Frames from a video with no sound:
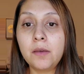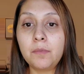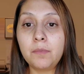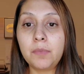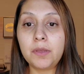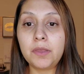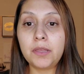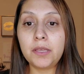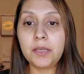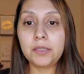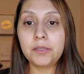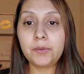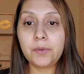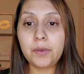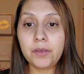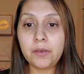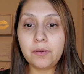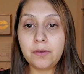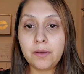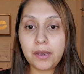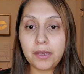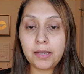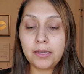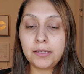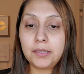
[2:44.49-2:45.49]
But this way you
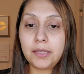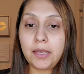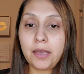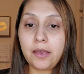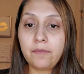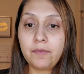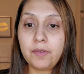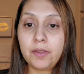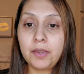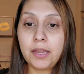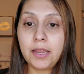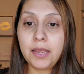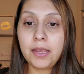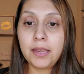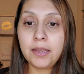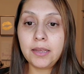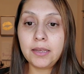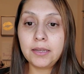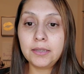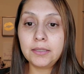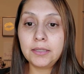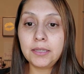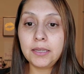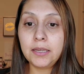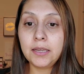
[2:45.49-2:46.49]
guys have it
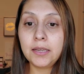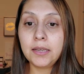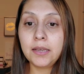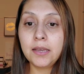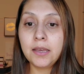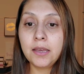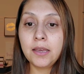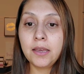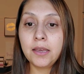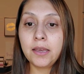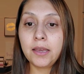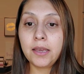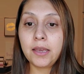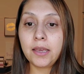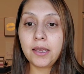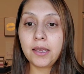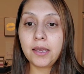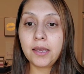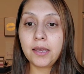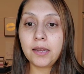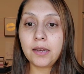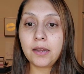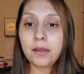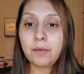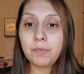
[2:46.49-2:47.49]
handy,
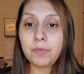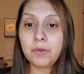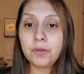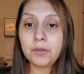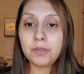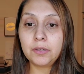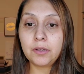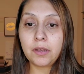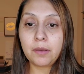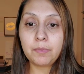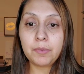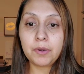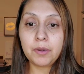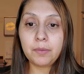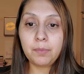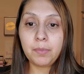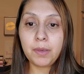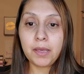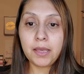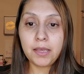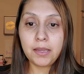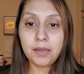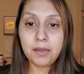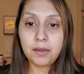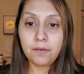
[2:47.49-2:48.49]
and I'm going to
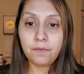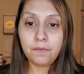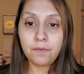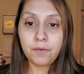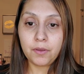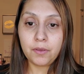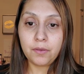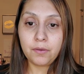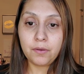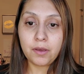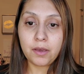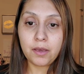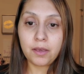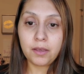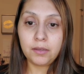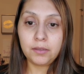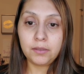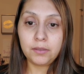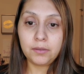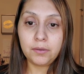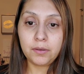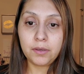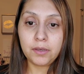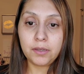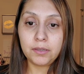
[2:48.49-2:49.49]
pin it for you guys
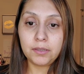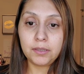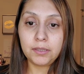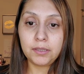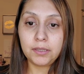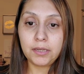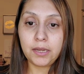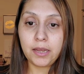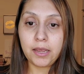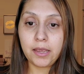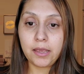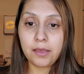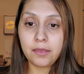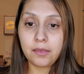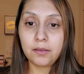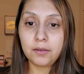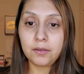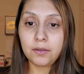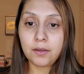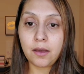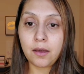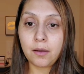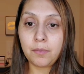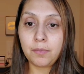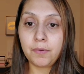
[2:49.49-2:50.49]
so it can stay at the
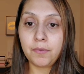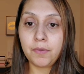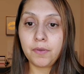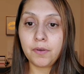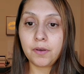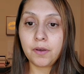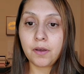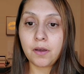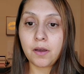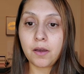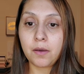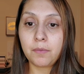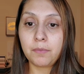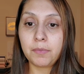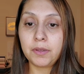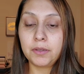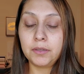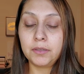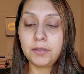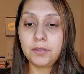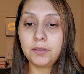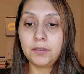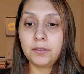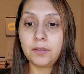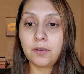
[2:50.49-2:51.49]
top of the
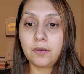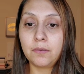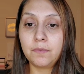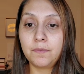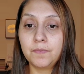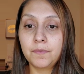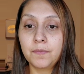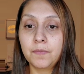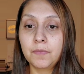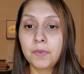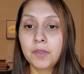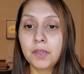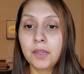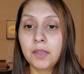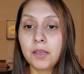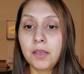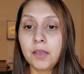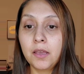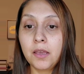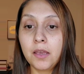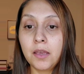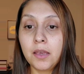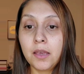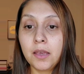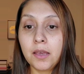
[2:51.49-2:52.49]
comments. So
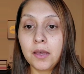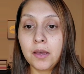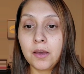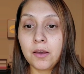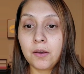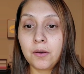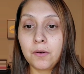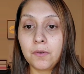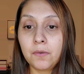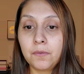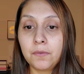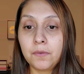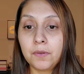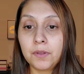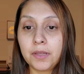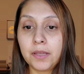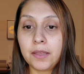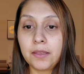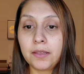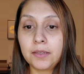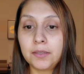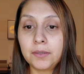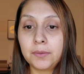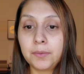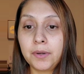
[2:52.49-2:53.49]
hopefully
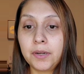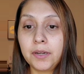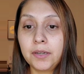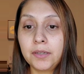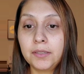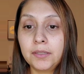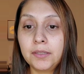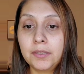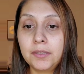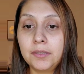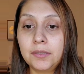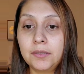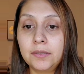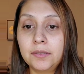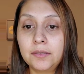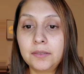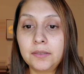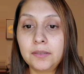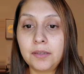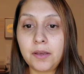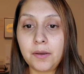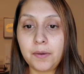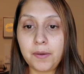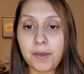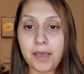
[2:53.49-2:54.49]
this works.
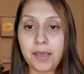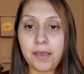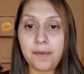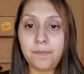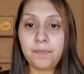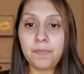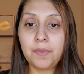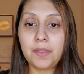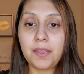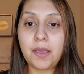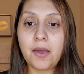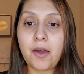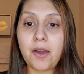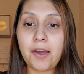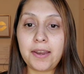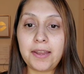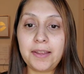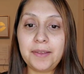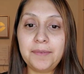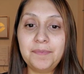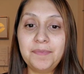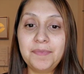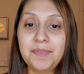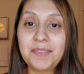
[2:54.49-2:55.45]
Okay, got it.